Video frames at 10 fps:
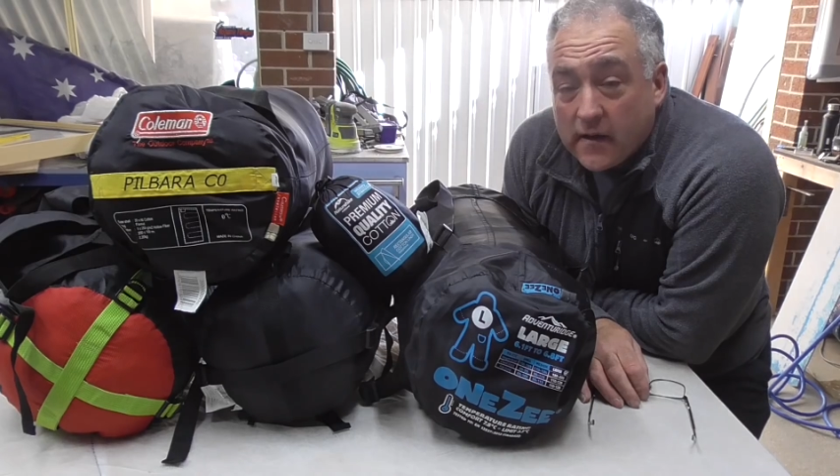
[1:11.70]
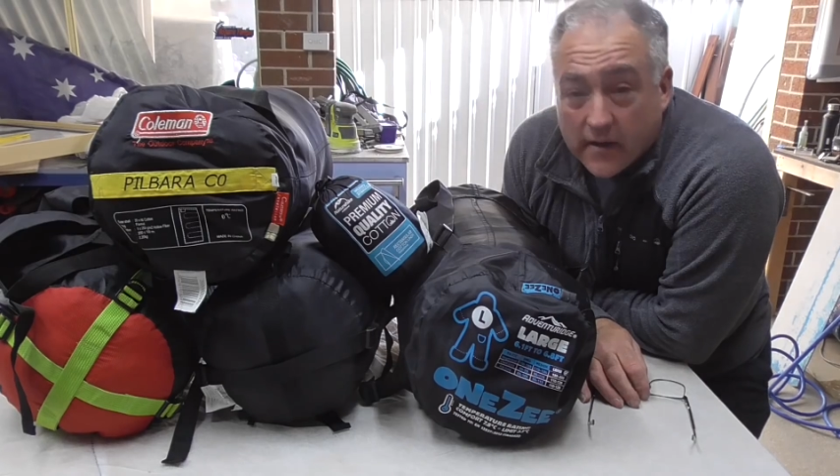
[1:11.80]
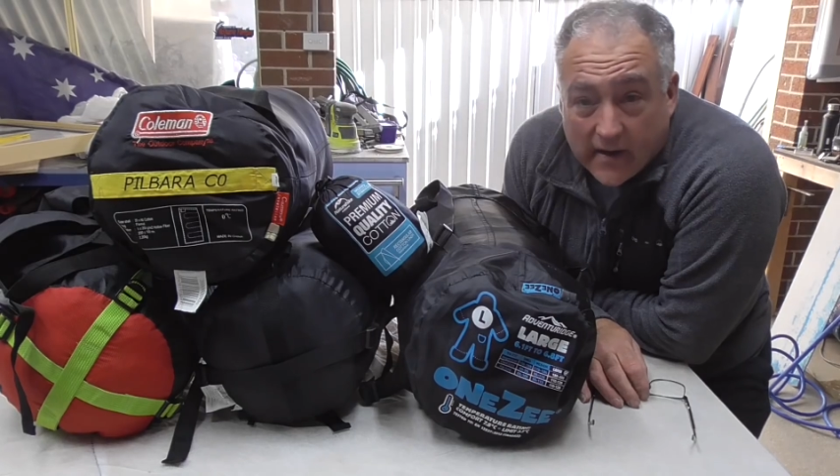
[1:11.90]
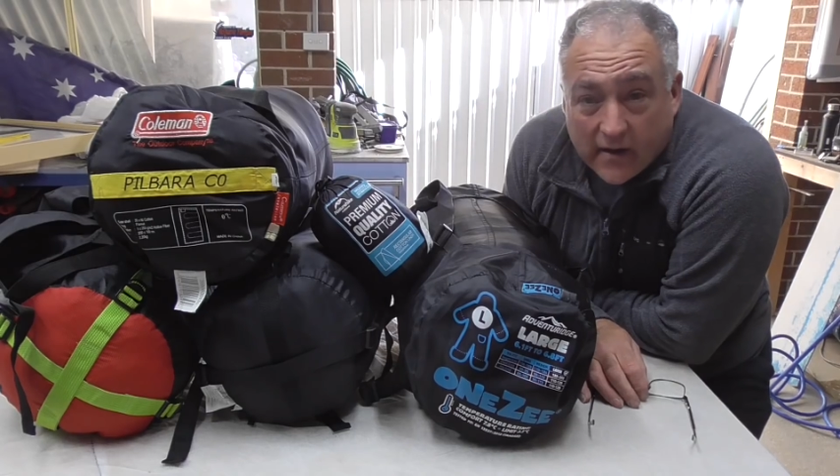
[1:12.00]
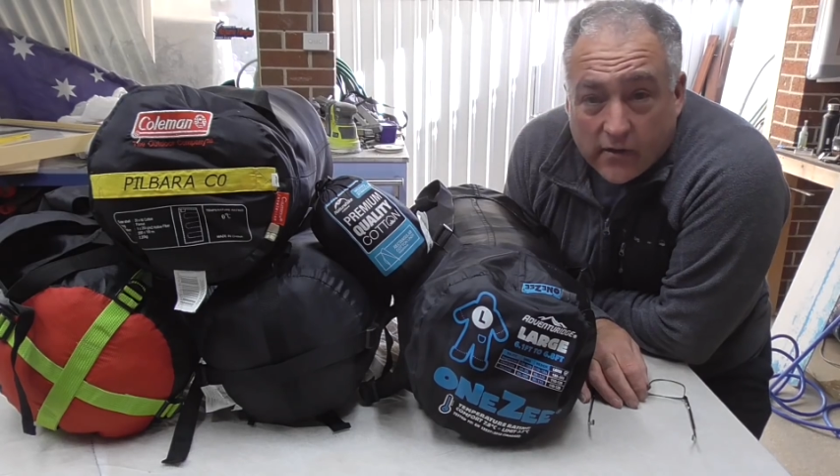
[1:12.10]

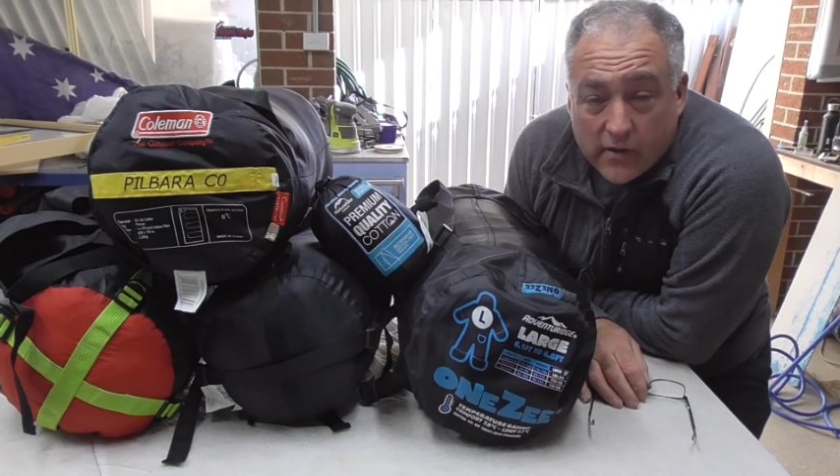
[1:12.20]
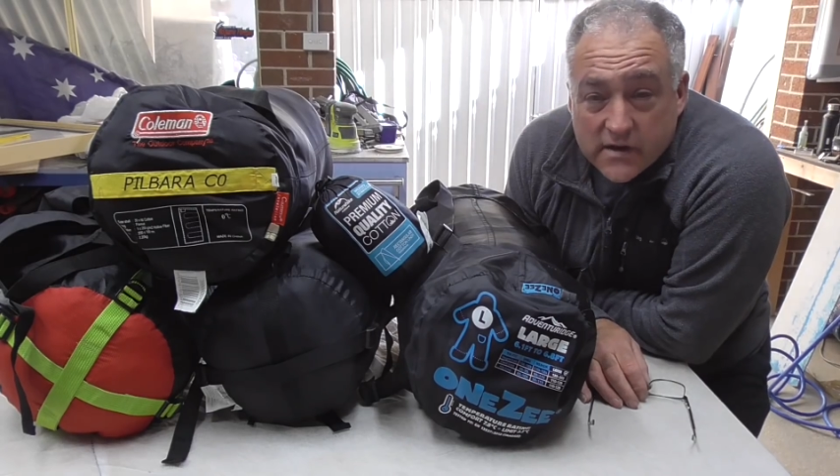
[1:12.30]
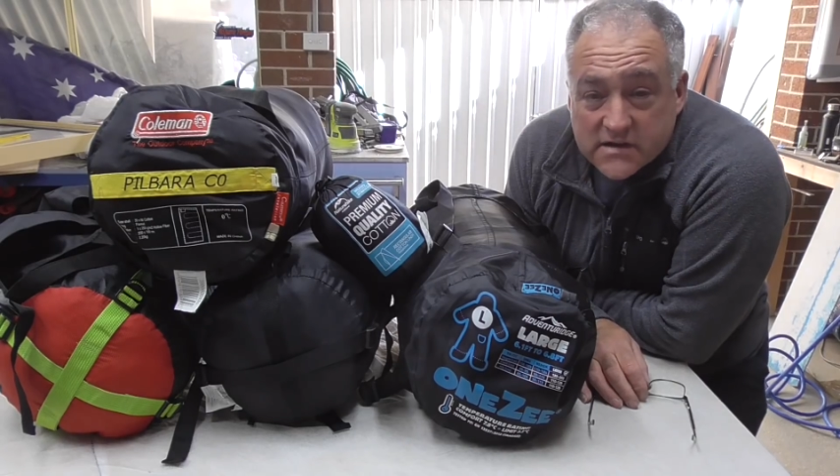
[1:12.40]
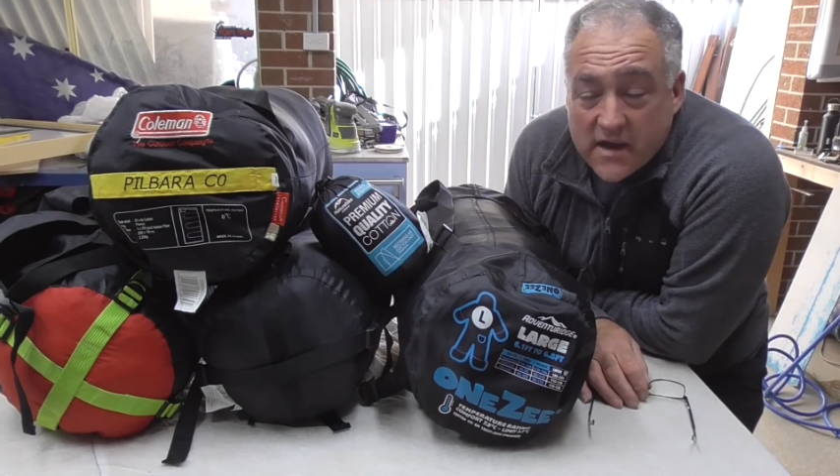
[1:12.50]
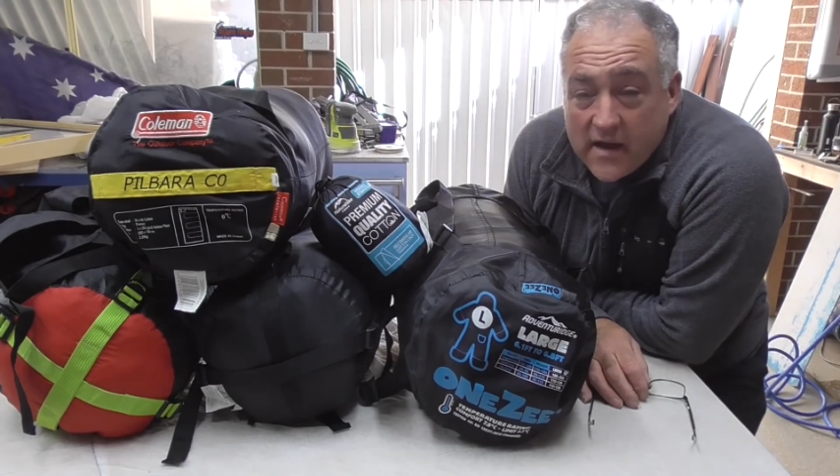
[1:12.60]
G'day
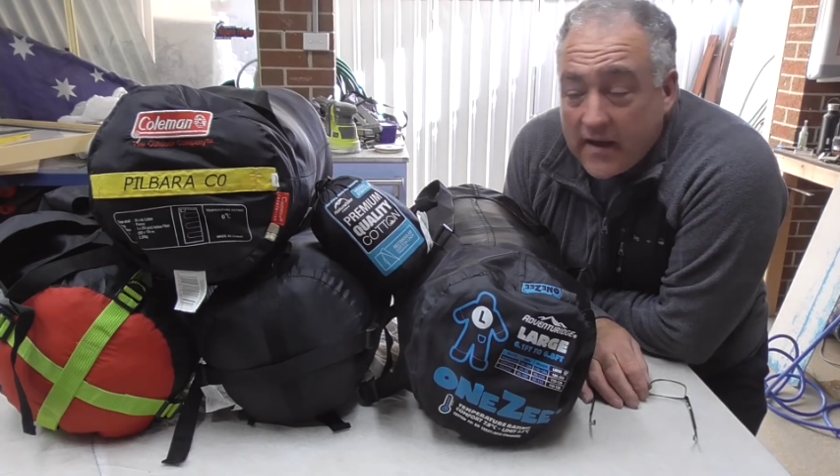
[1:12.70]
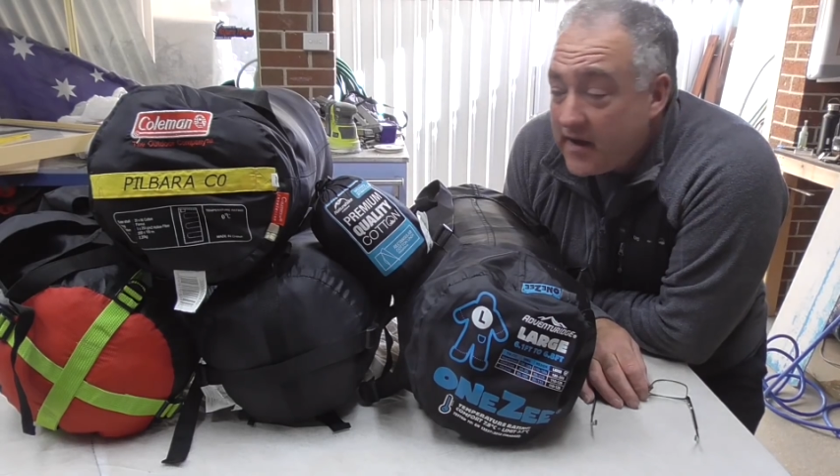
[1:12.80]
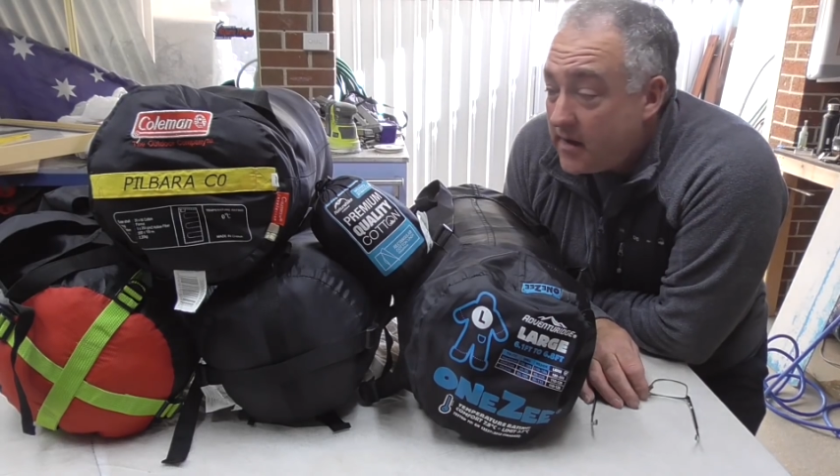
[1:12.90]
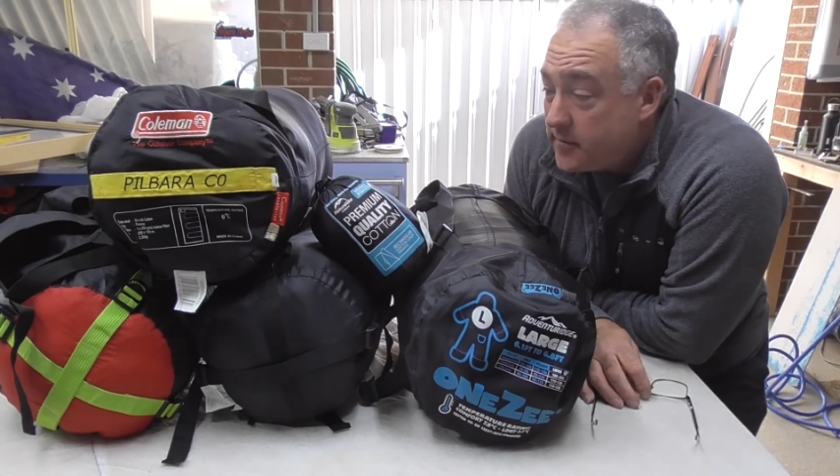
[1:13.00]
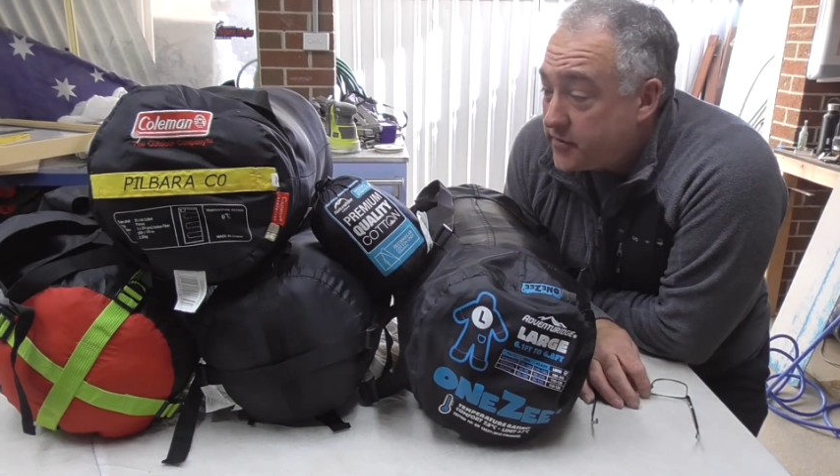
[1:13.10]
guys,
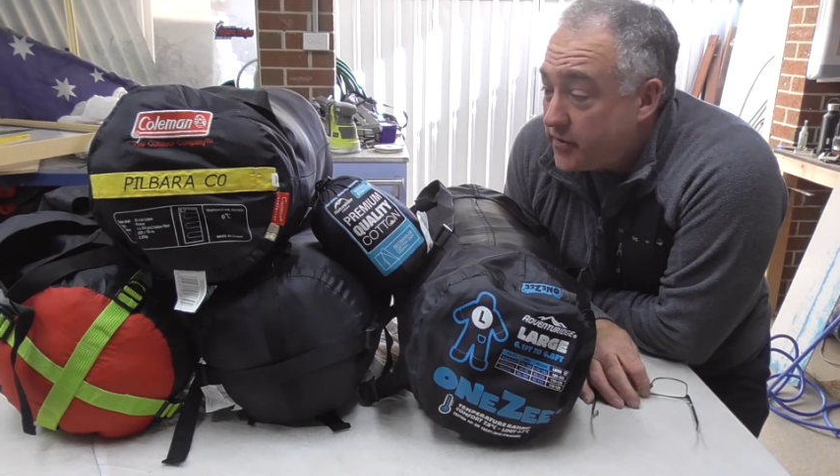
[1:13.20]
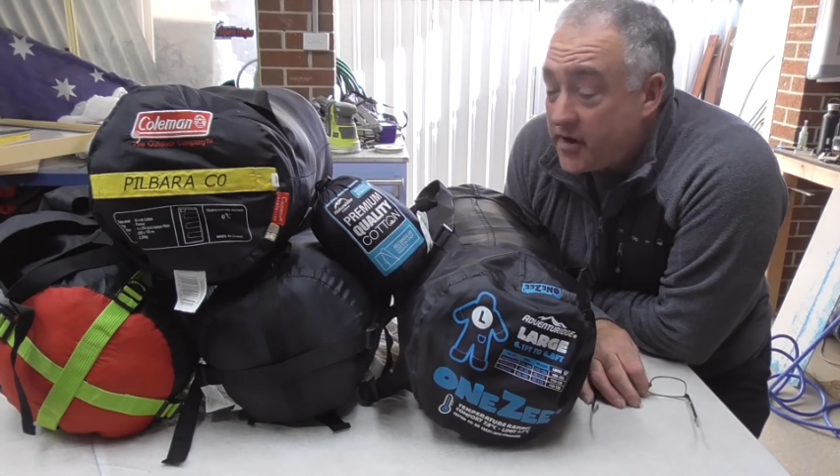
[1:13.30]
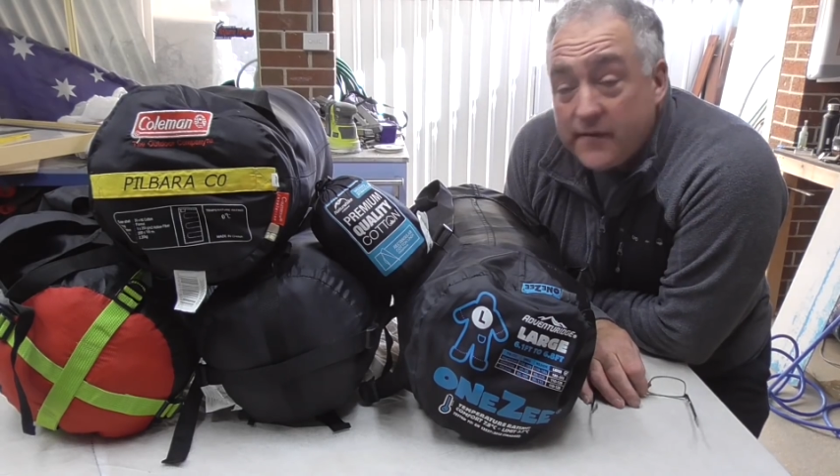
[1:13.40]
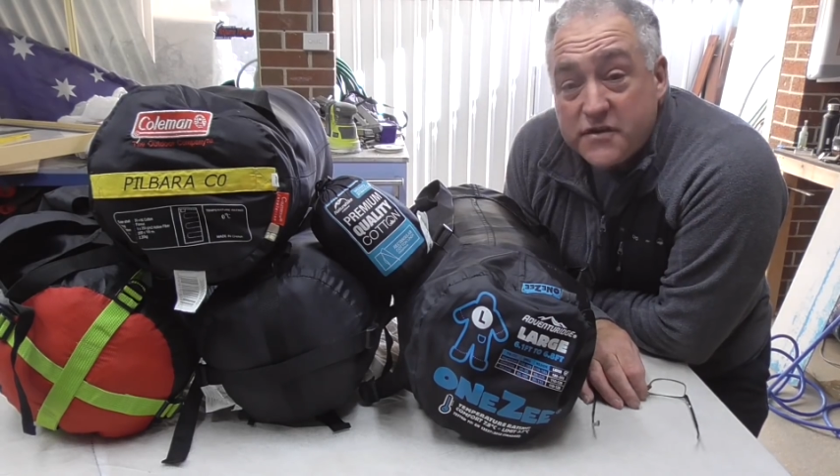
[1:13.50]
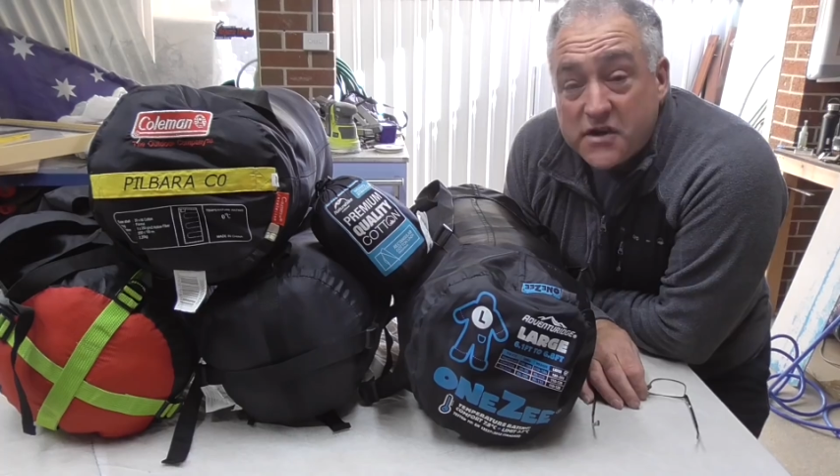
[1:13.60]
thought I'd
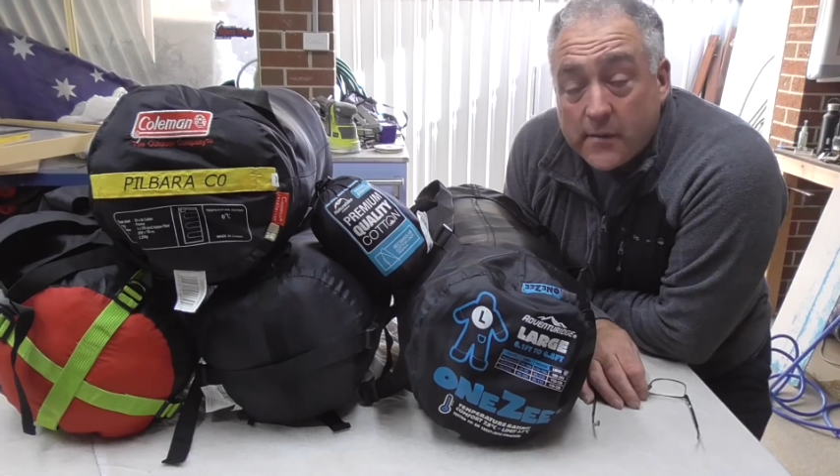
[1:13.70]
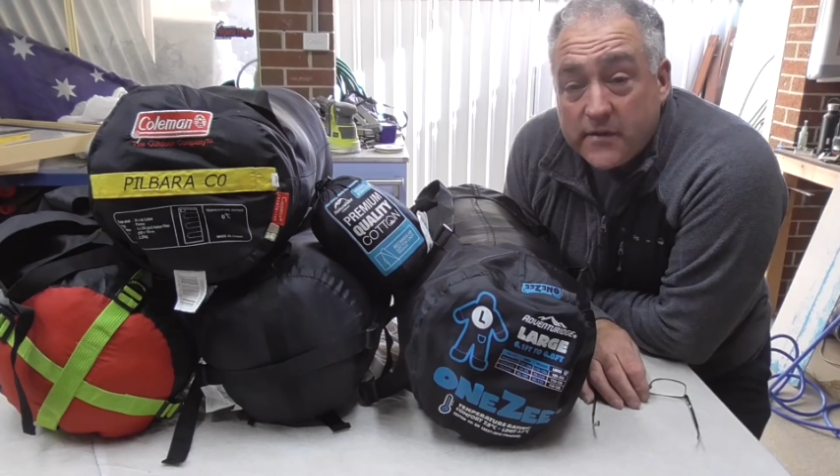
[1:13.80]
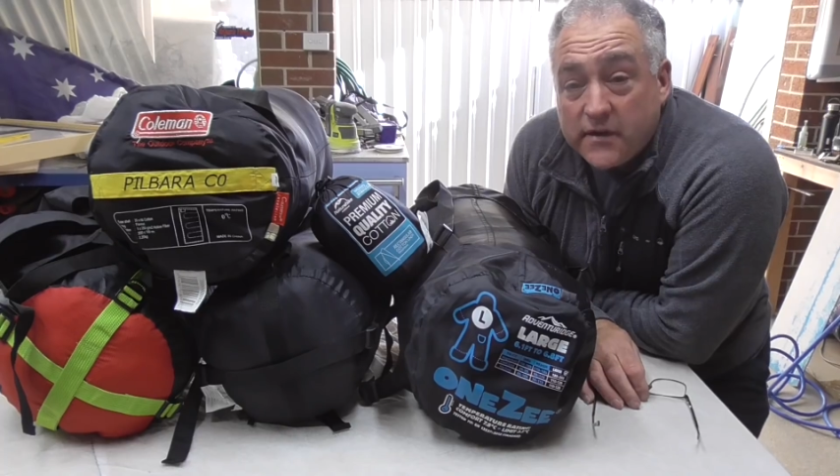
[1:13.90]
have a chat with